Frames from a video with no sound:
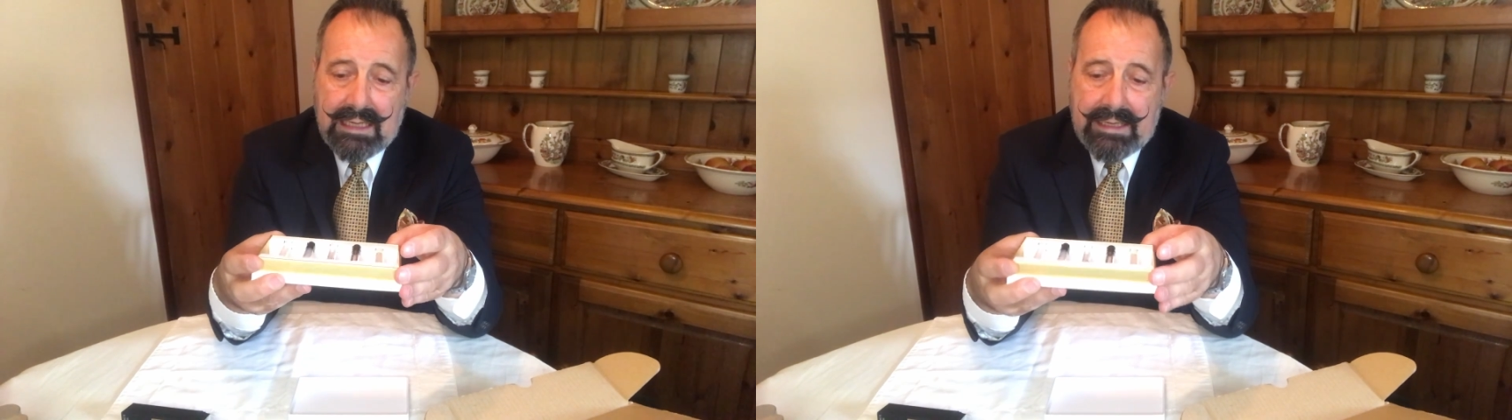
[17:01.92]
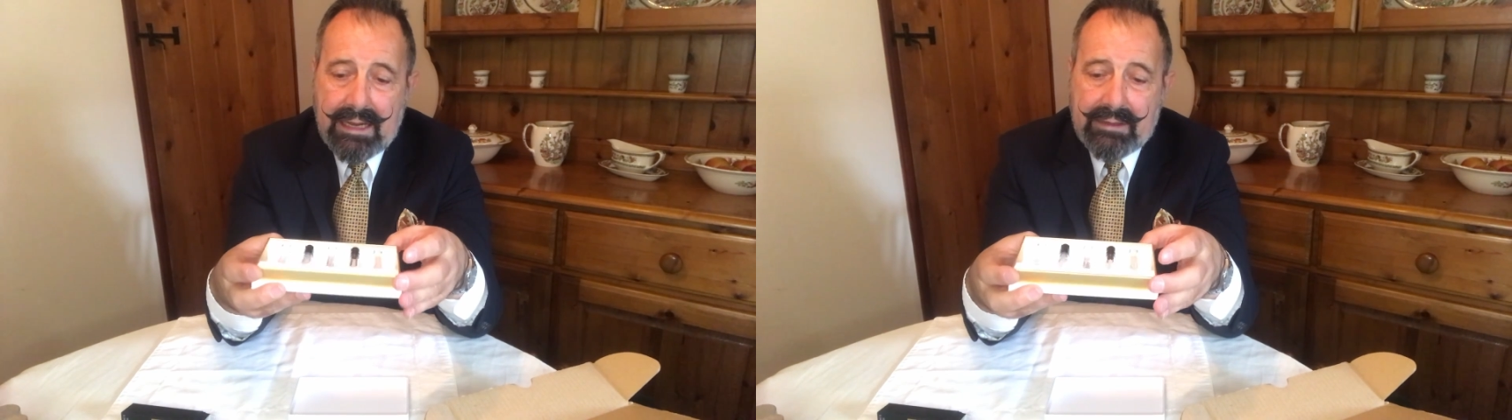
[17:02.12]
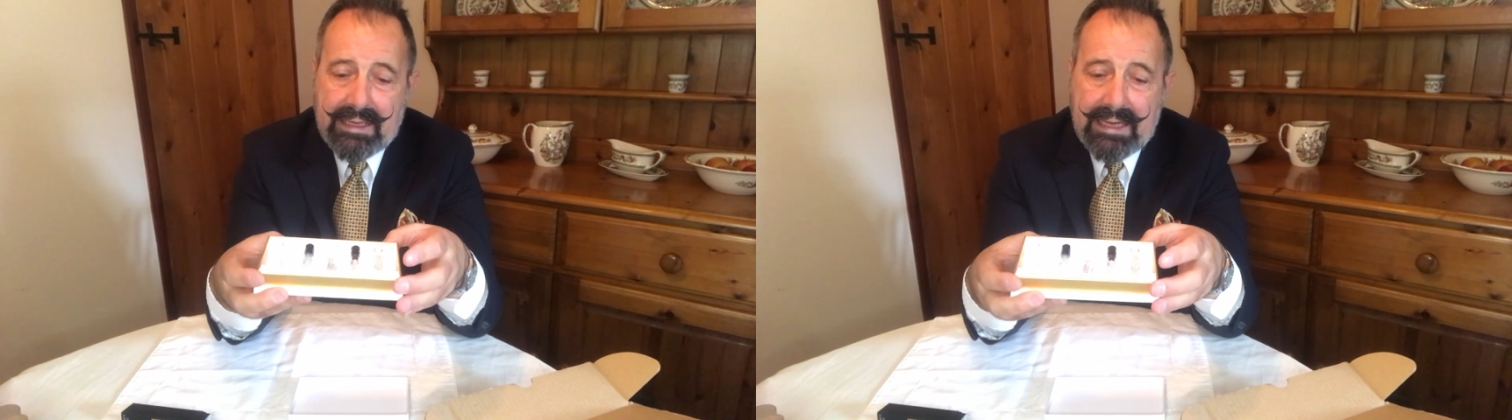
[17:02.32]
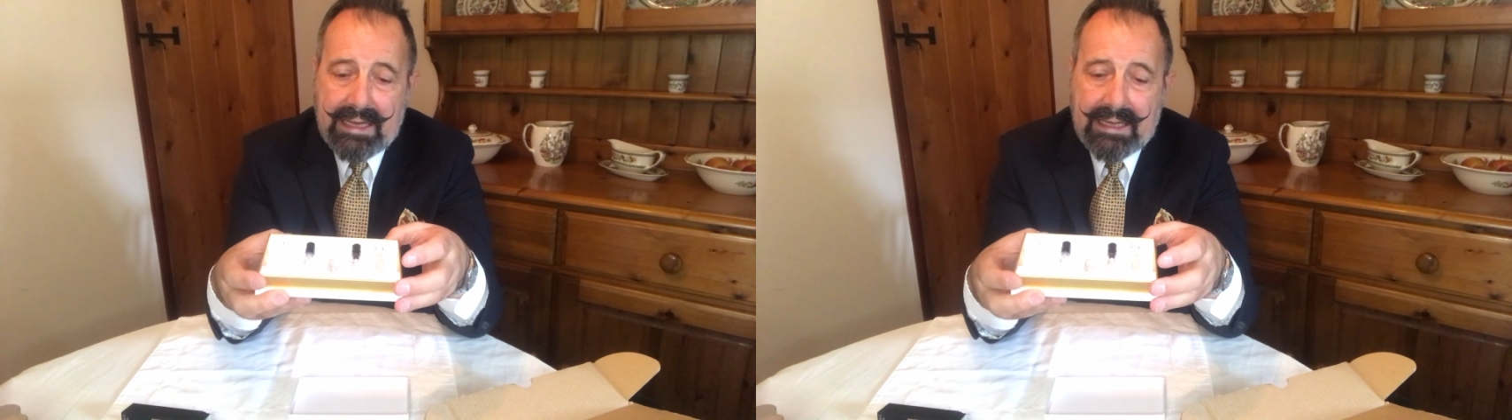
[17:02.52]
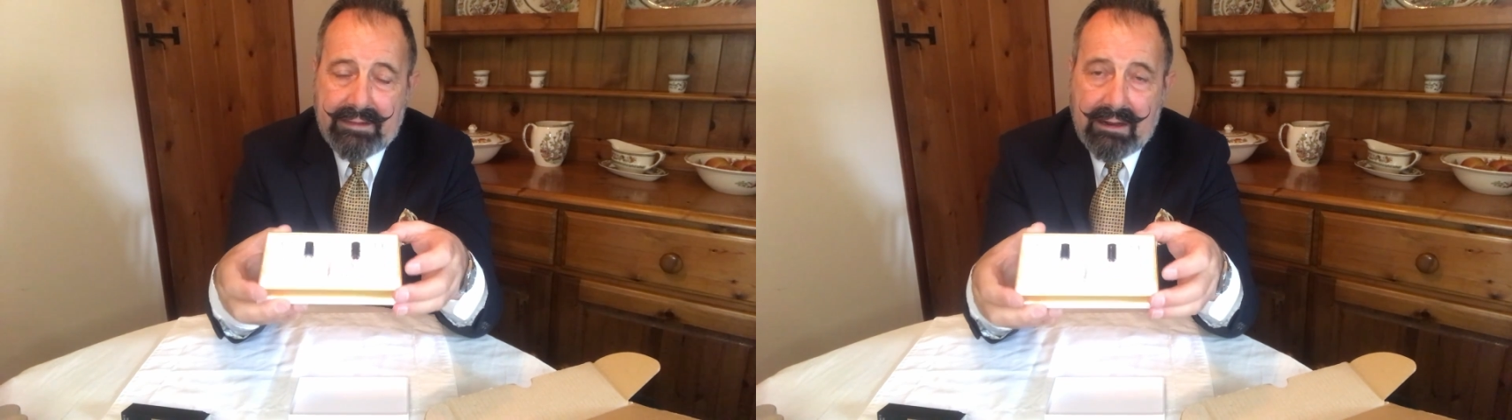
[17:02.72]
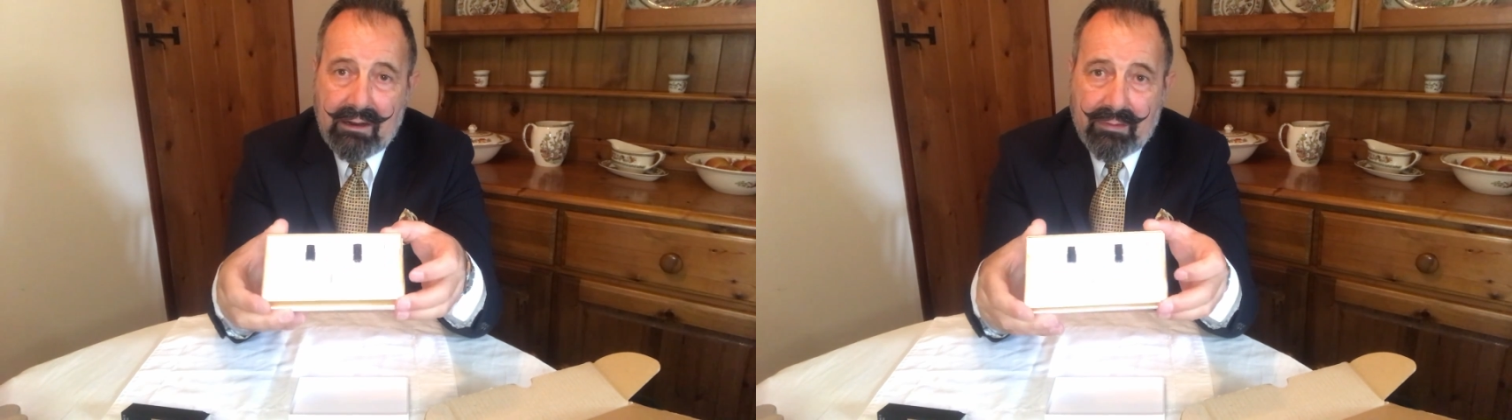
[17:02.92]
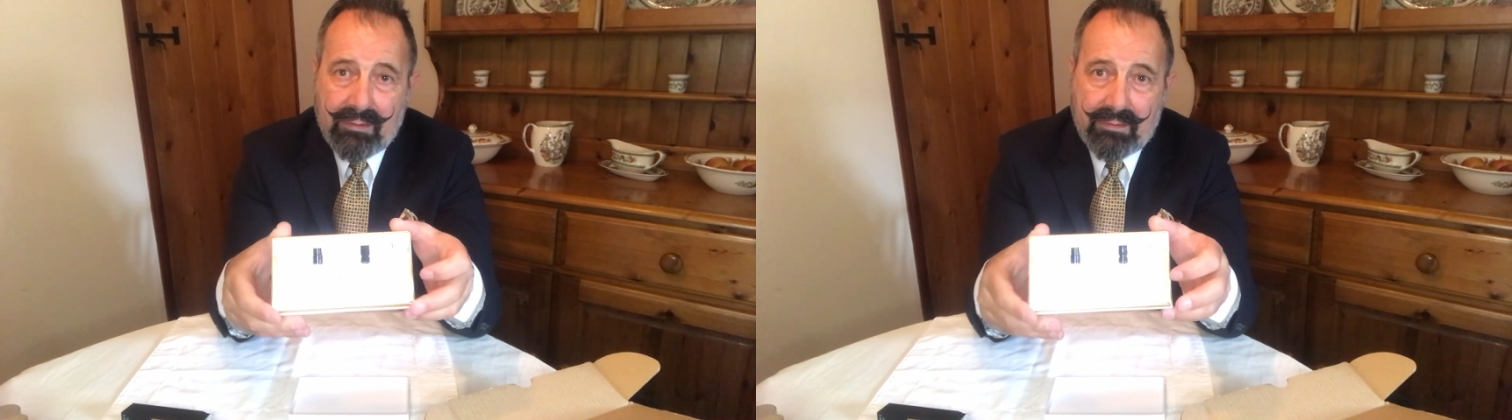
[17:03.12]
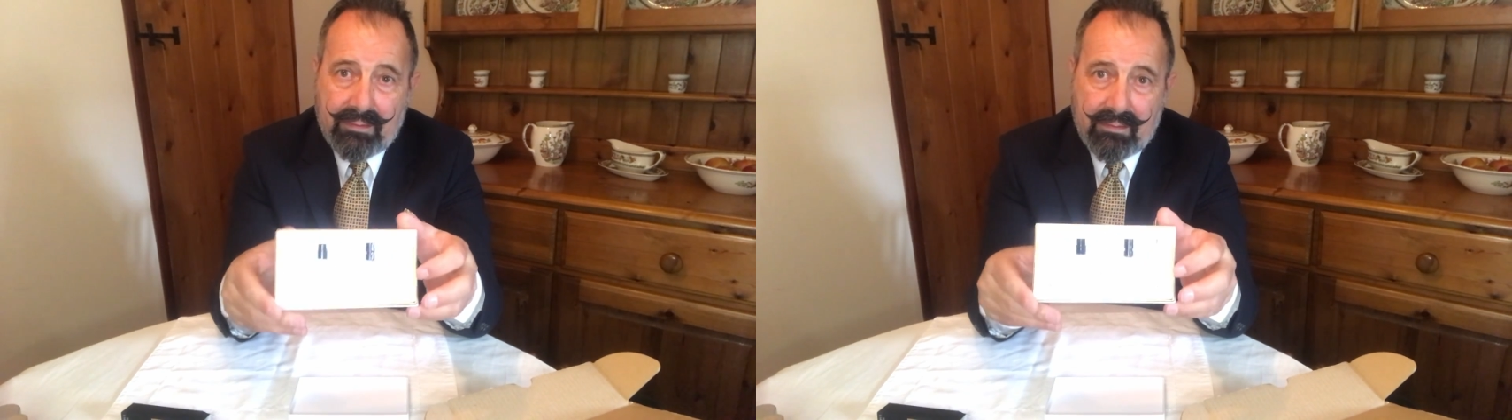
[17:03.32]
Now, in here, there are,
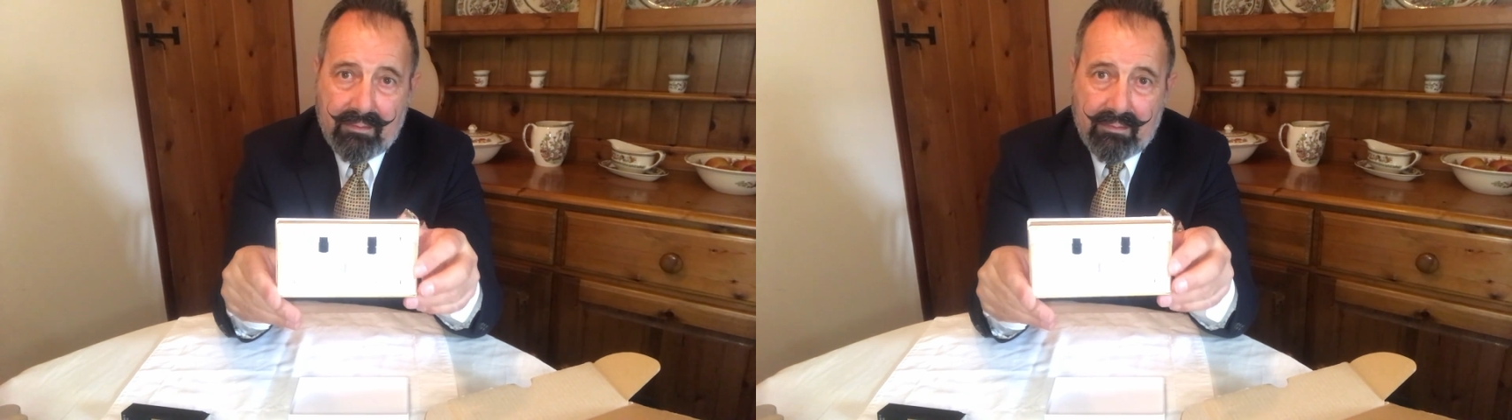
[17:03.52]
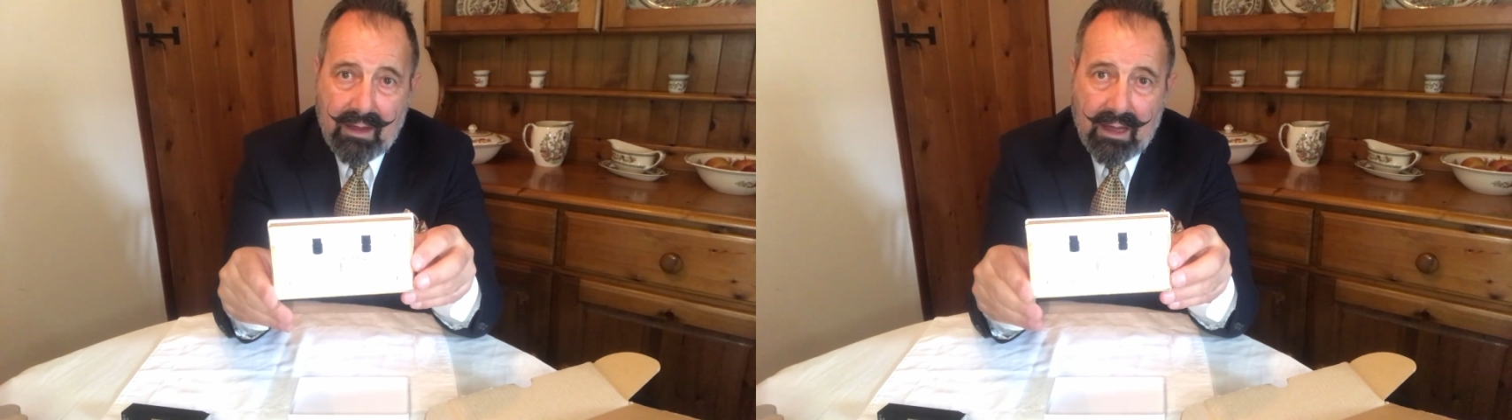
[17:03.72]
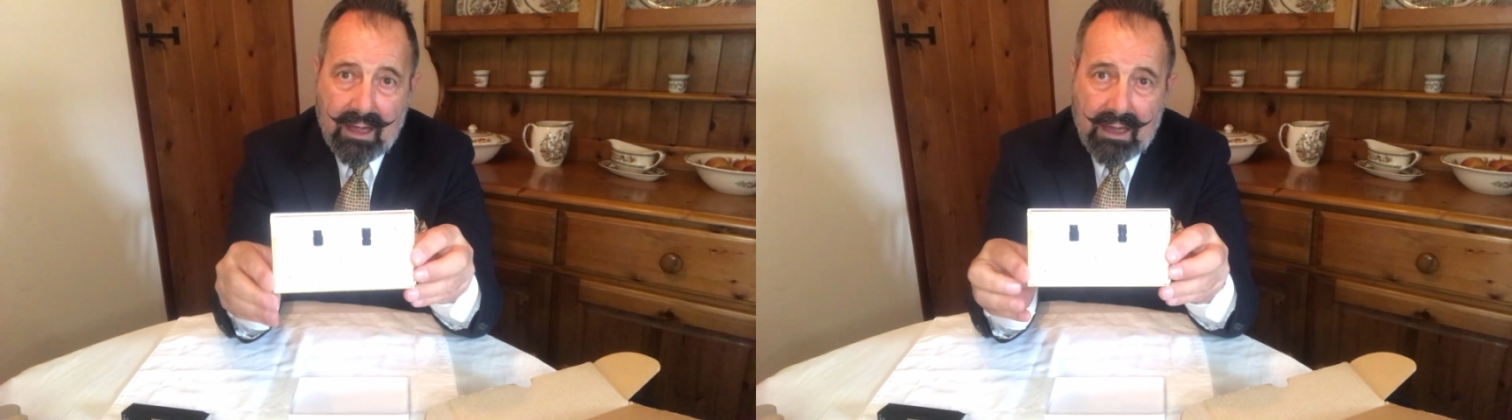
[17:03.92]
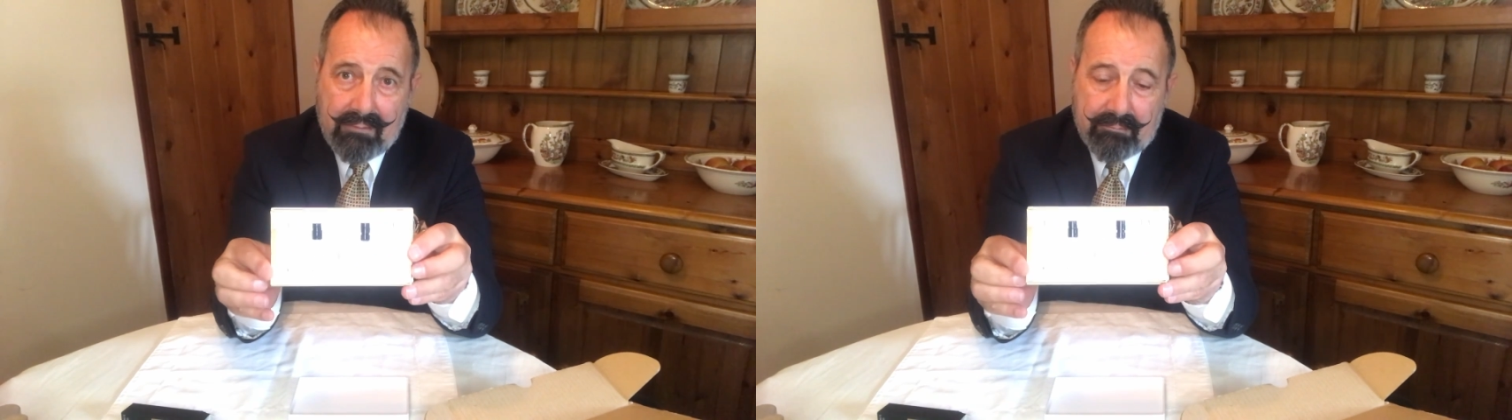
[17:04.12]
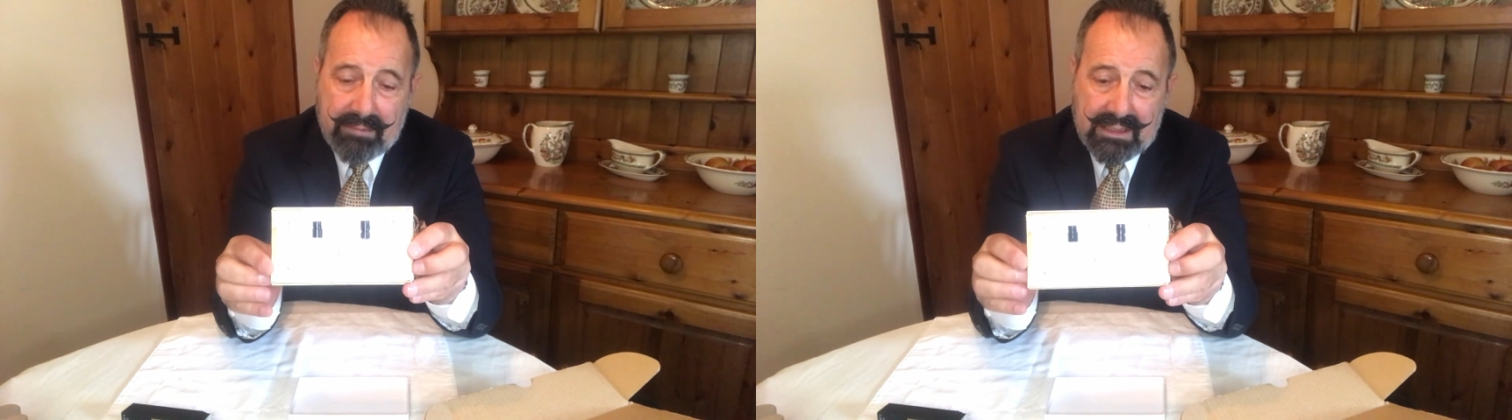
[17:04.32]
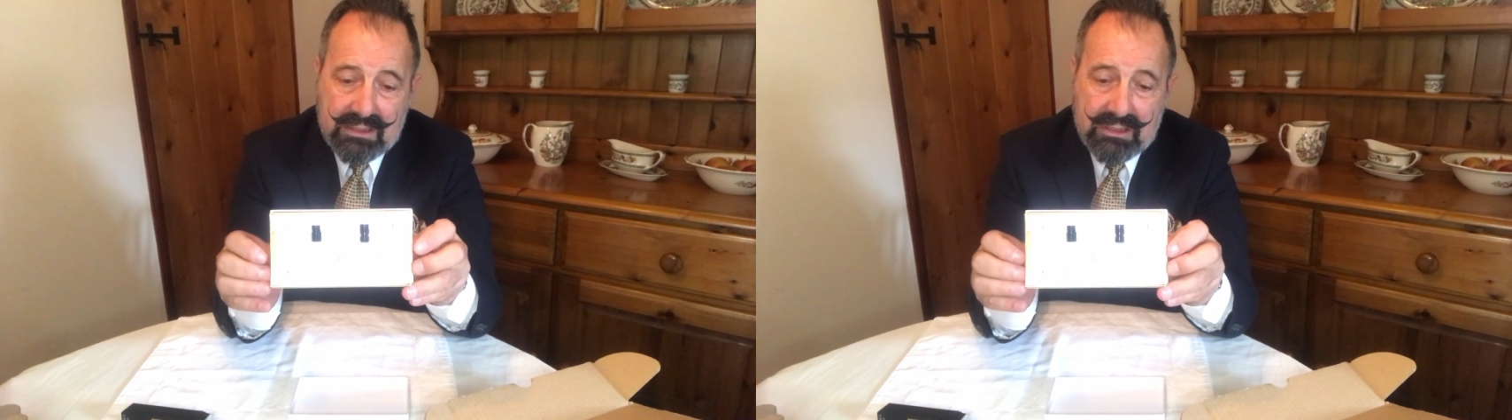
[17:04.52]
because